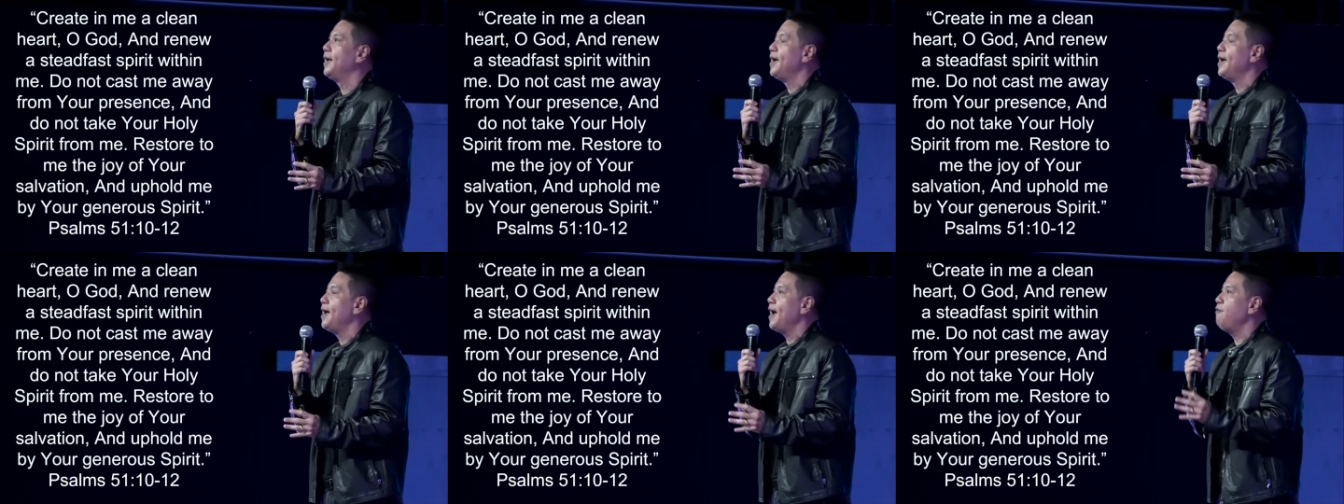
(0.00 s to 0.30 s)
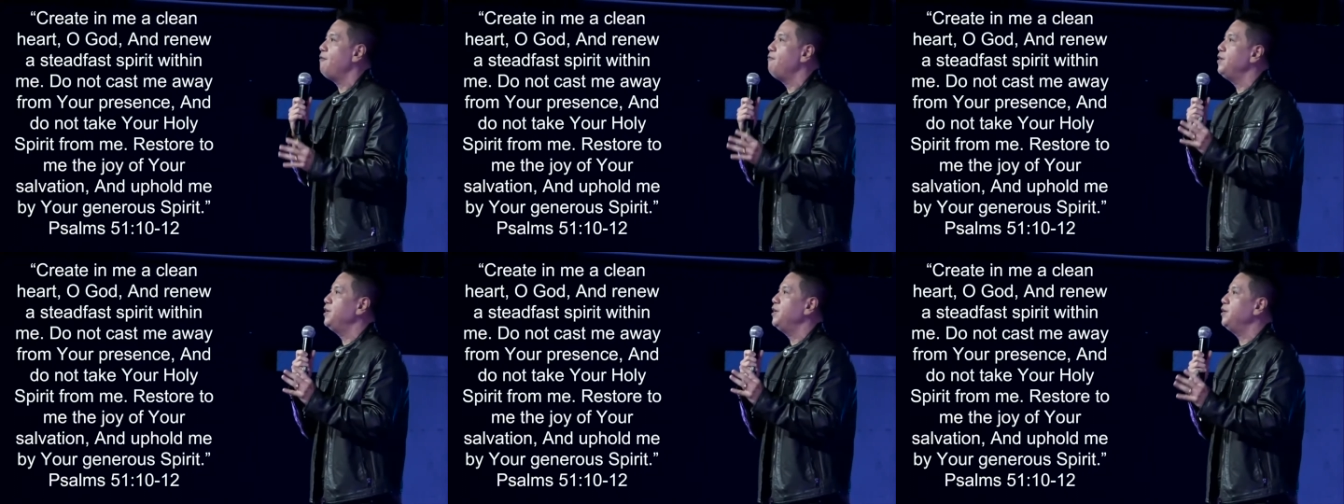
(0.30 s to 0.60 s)
and
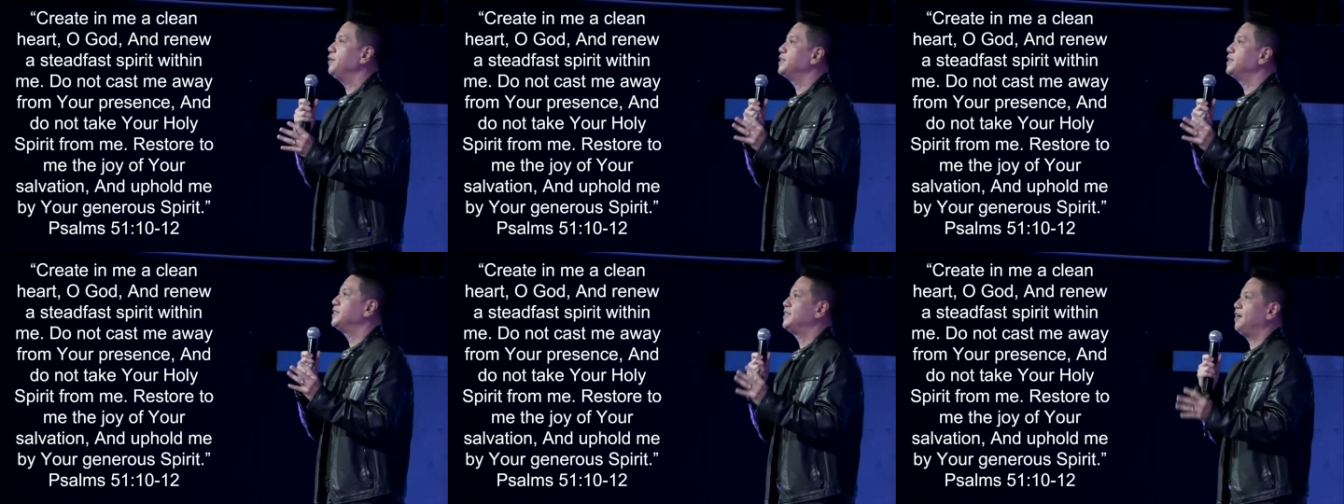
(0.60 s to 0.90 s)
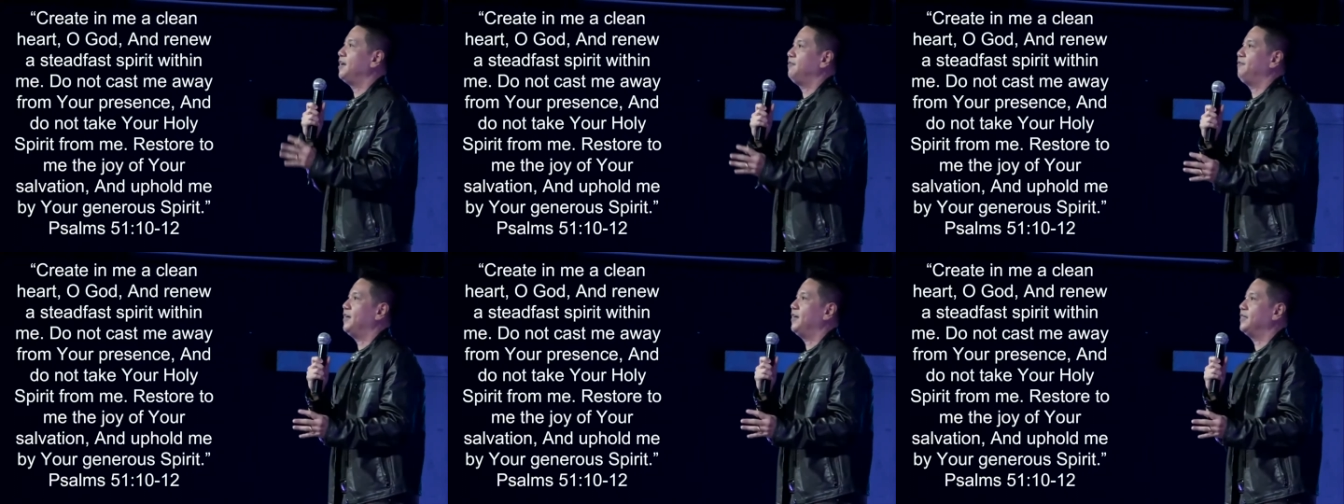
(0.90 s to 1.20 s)
renew a
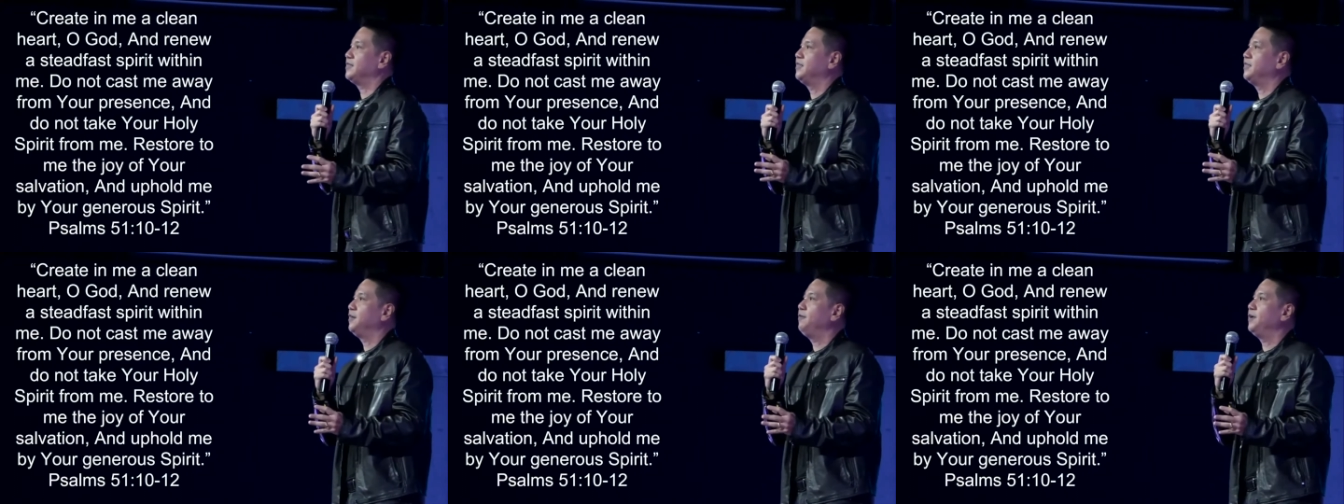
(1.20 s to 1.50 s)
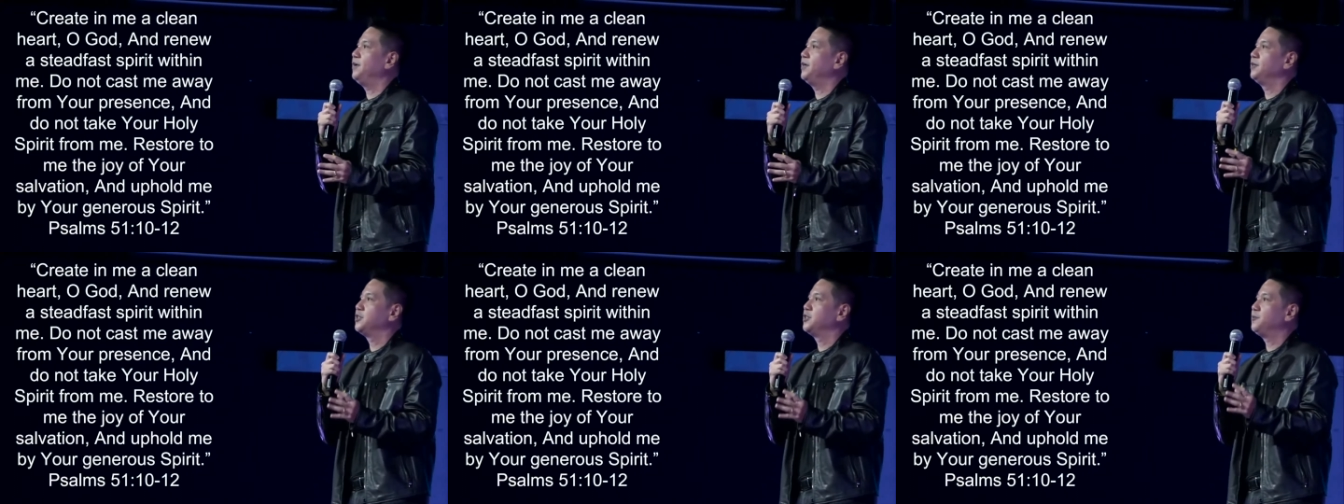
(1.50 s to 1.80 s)
steadfast
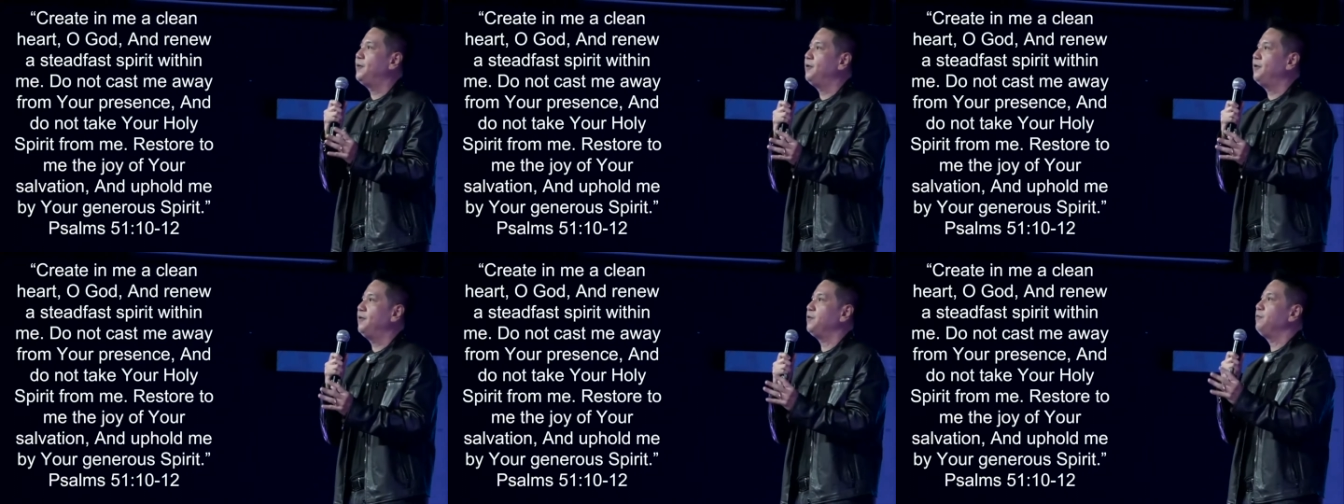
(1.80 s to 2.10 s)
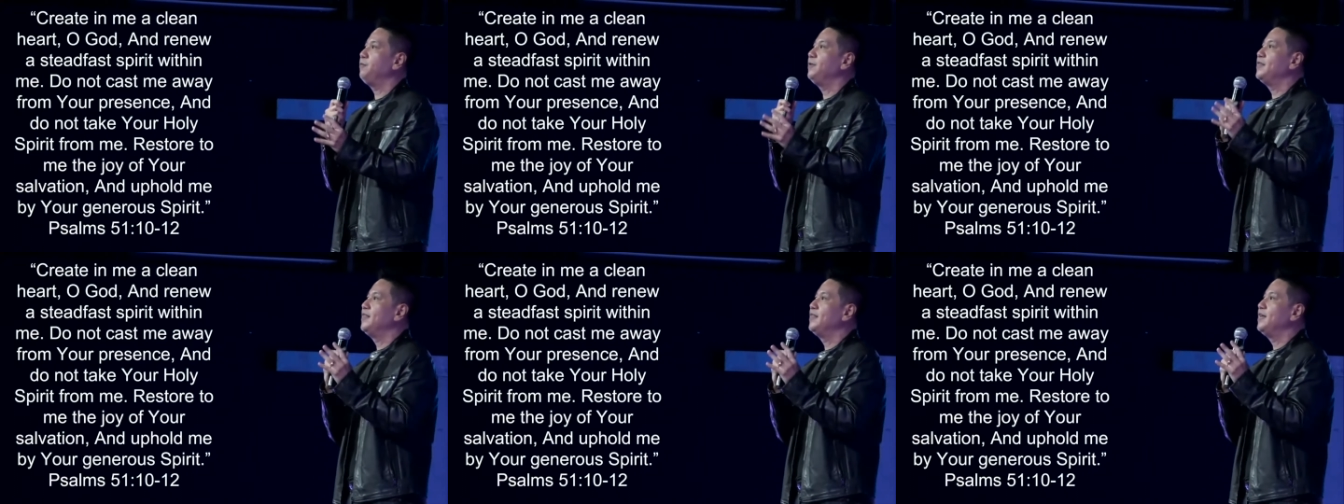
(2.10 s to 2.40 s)
spirit, spirit
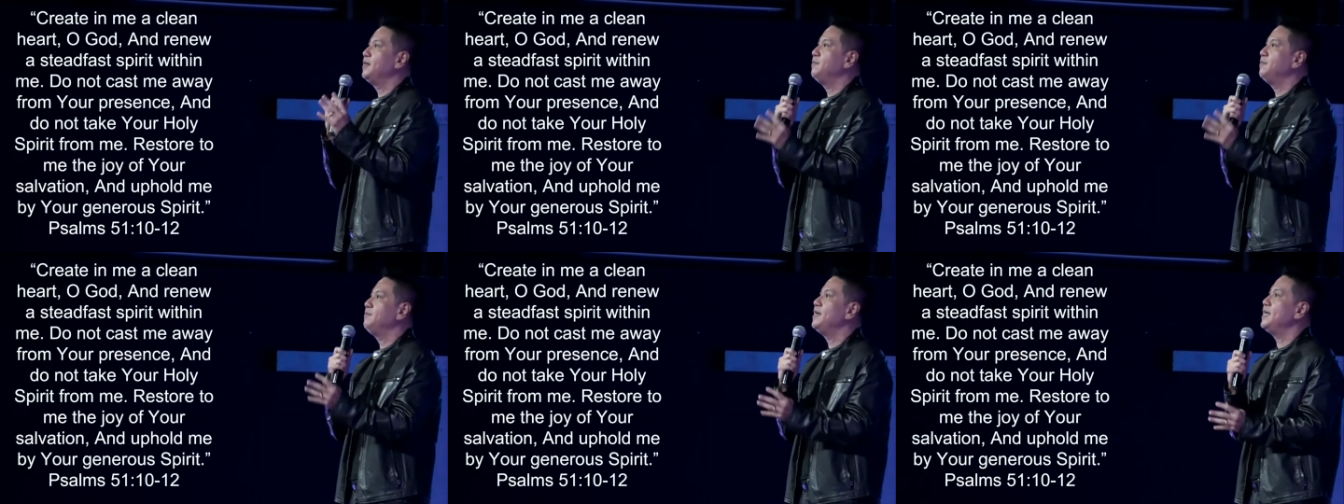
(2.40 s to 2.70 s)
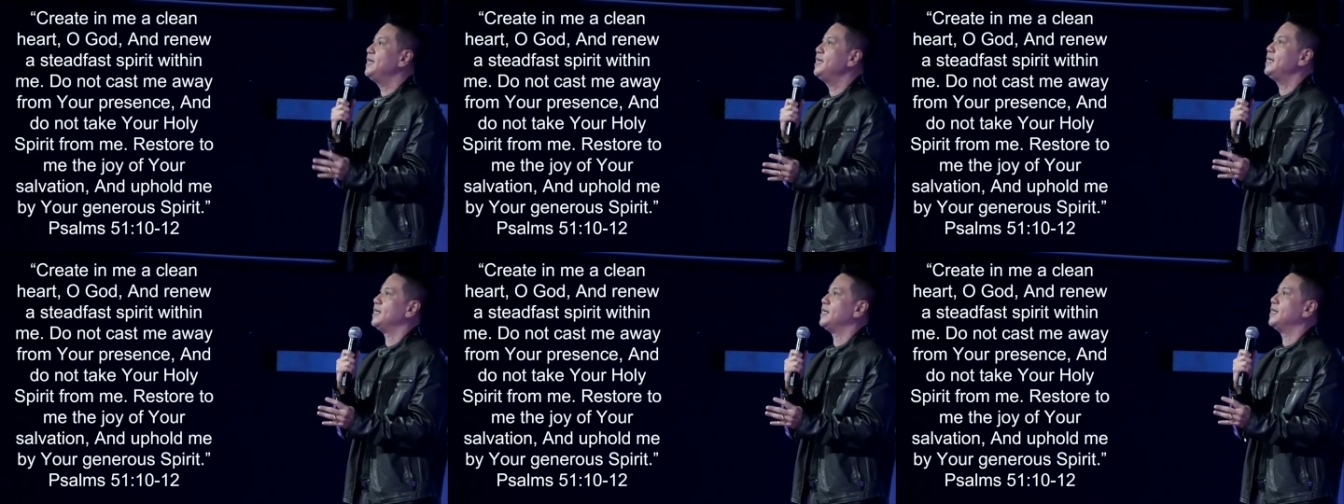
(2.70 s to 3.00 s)
within
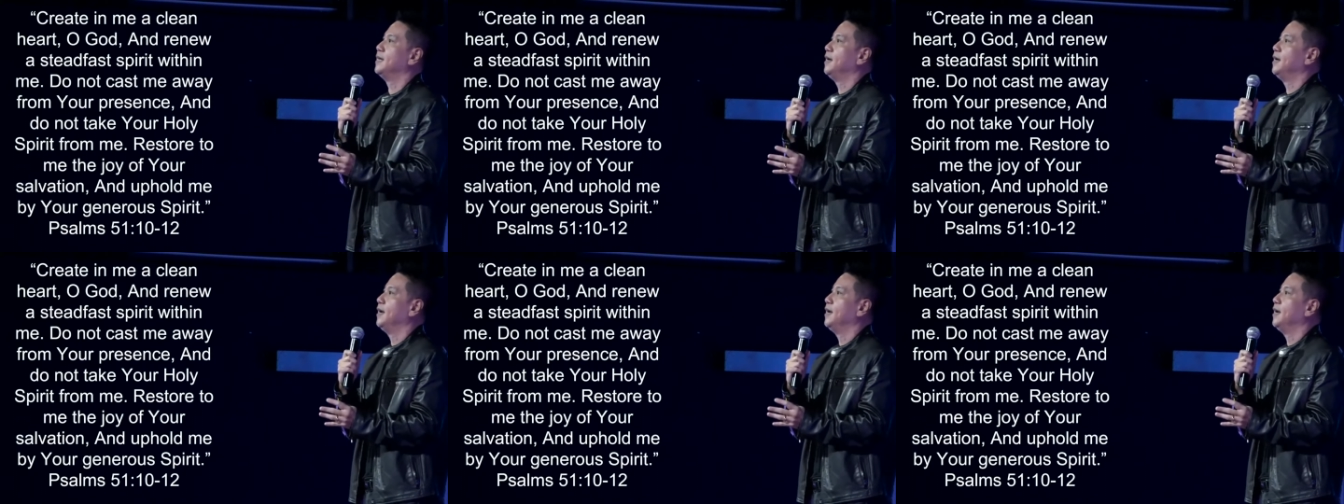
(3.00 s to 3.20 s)
me.